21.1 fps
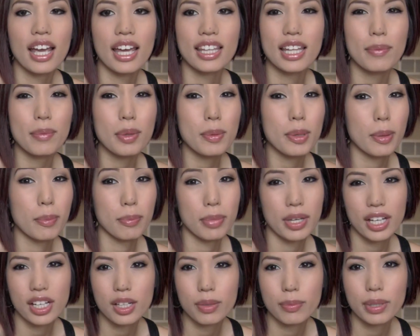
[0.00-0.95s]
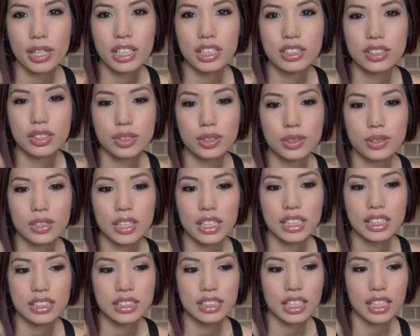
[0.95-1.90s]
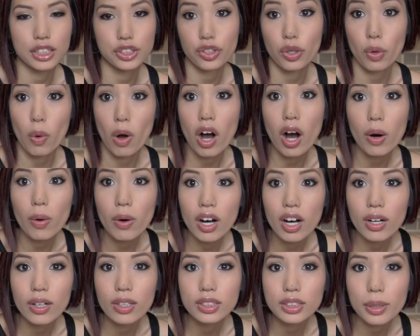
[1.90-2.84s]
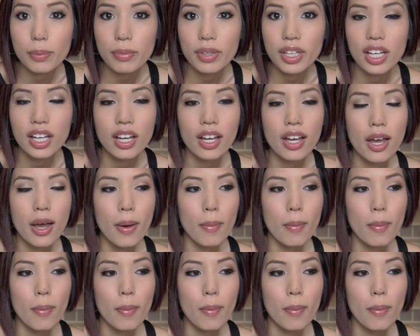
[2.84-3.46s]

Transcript: And that might be big compared to, I'd say, a chihuahua or something.